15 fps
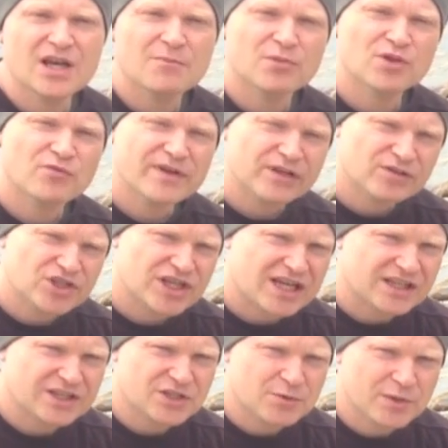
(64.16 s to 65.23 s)
But the real
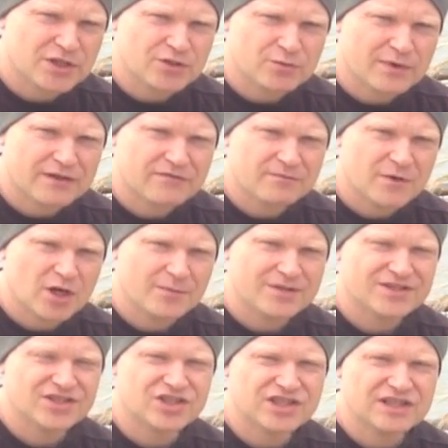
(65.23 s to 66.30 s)
challenge when you're away from home
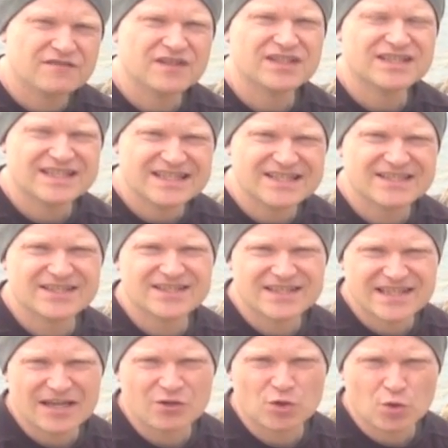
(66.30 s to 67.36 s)
is achieving decent
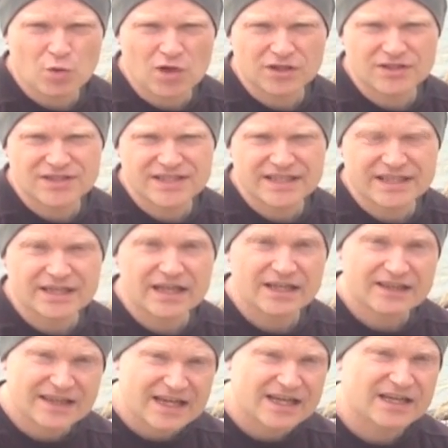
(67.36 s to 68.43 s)
sound quality,
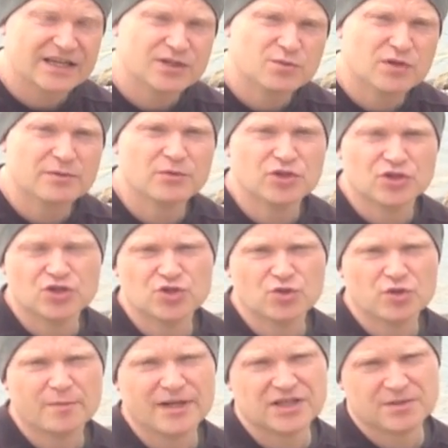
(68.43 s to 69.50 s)
and that is what I'm going to
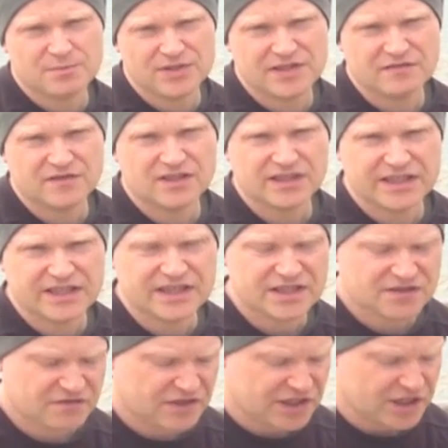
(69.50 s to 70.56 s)
talk about specifically in
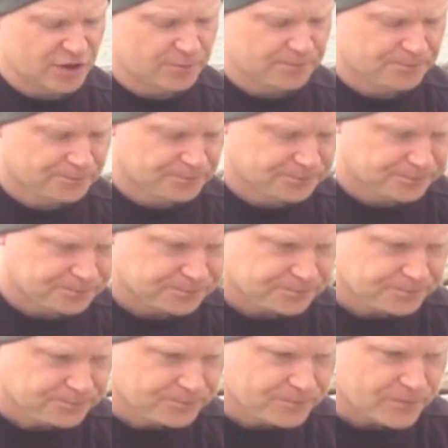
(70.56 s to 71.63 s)
this video.
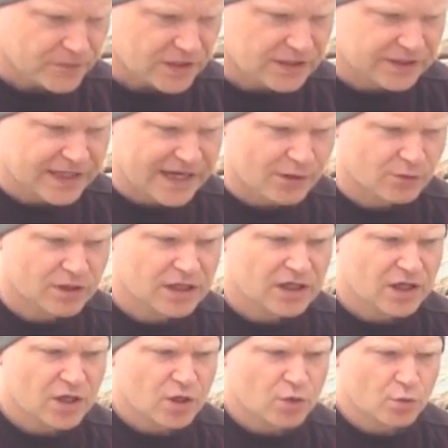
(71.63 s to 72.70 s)
Now,
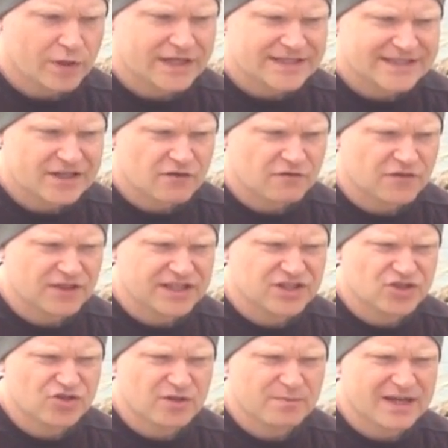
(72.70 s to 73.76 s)
when I set off on
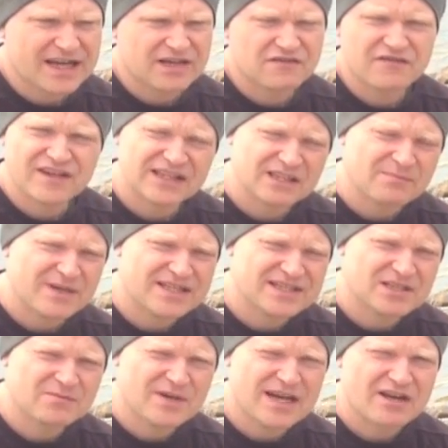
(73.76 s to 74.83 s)
this trip, I had a fairly
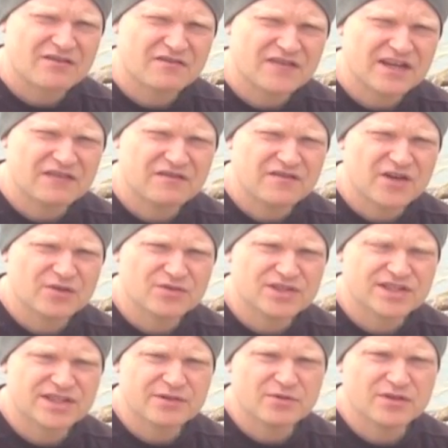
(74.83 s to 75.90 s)
basic pair of
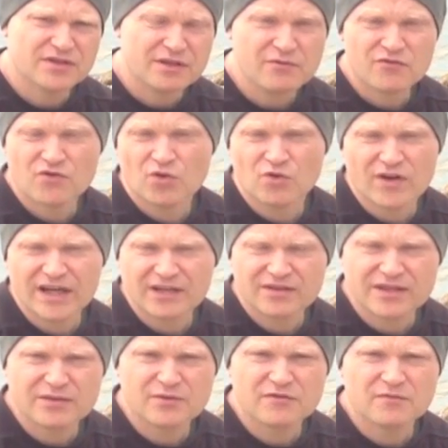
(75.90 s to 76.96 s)
earphones. They were all right.
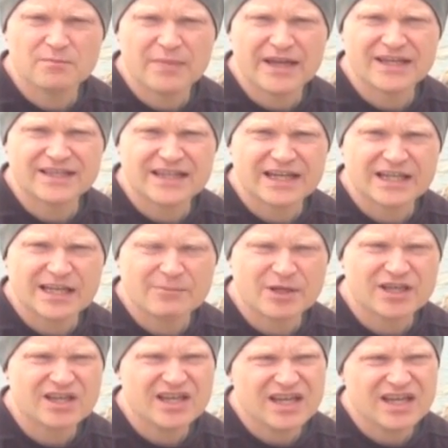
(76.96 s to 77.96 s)
They were from Dynamic.